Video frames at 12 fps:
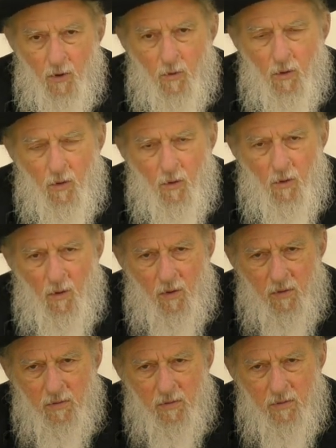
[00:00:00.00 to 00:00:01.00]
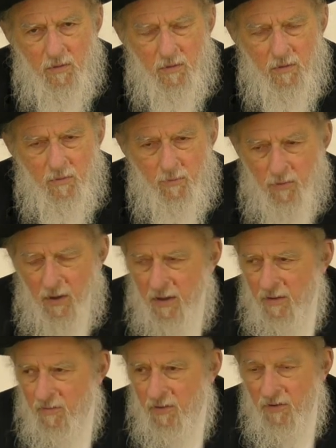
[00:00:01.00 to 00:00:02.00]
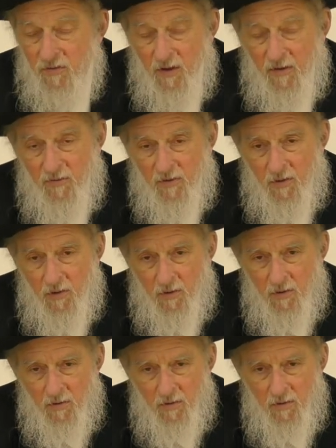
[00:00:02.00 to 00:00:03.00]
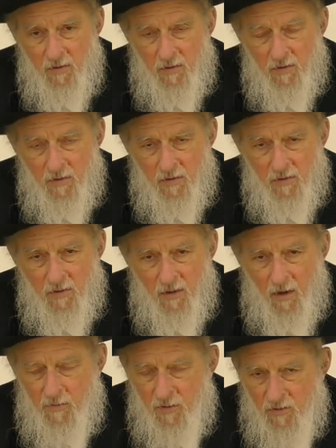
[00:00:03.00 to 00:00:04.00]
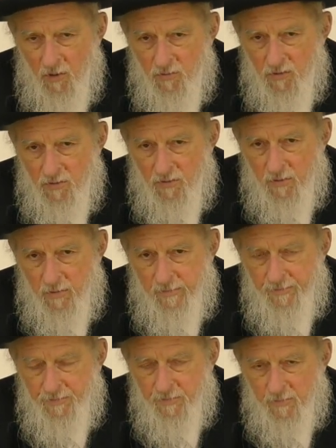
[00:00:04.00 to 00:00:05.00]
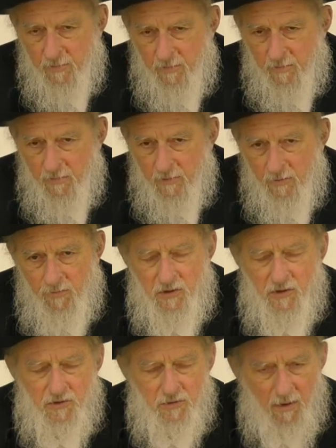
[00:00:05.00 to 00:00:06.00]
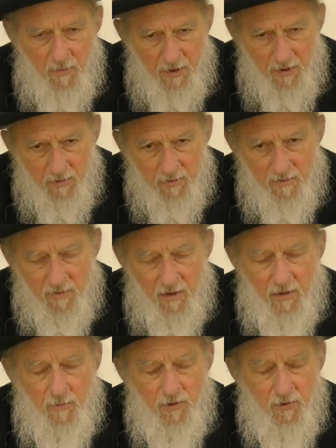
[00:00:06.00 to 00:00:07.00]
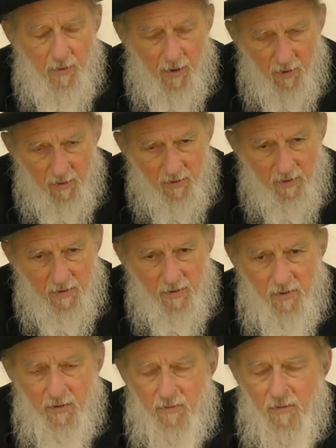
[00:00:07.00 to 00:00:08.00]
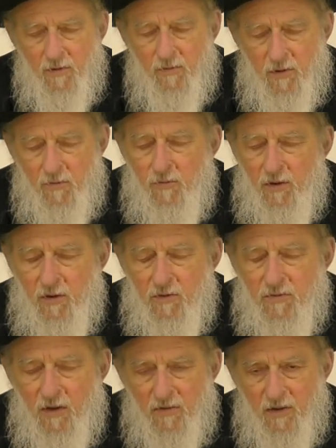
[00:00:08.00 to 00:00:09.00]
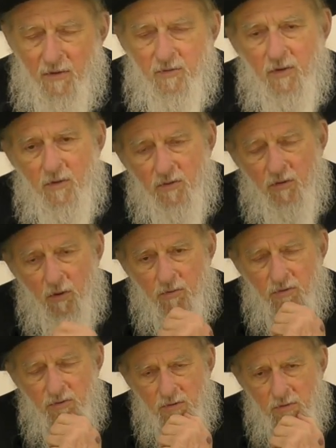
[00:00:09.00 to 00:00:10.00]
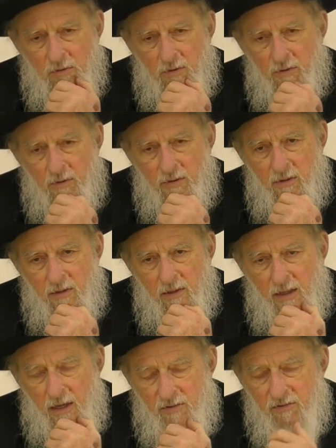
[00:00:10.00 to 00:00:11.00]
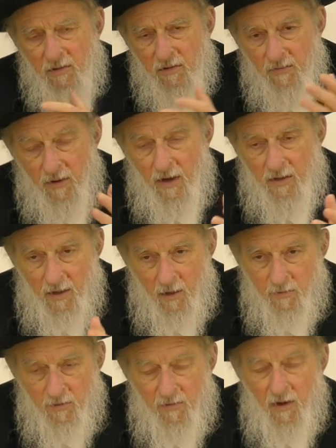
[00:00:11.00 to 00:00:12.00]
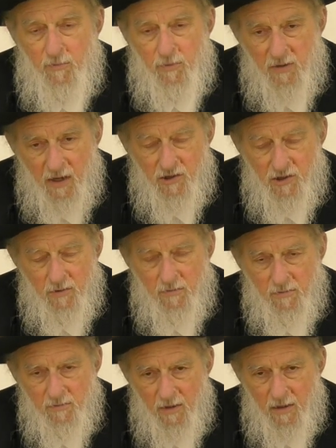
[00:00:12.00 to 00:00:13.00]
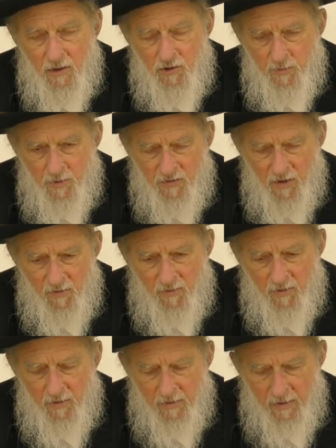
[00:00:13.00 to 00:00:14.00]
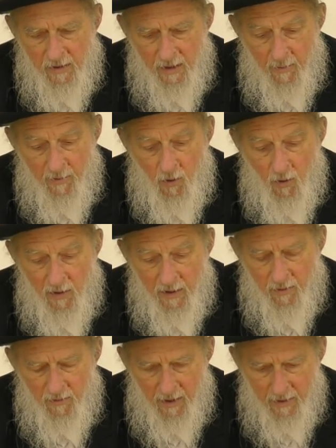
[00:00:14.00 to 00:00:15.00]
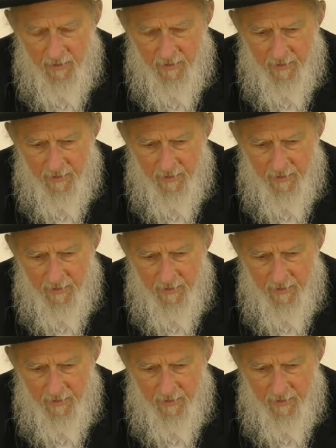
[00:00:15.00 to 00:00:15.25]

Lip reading: We're all praying for the safety of the soldiers. Vision to Rebbe, Sarei Mishmerach, for the safety of the soldiers. Asking divine help, divine protection, that they should be safe. And we all echo that.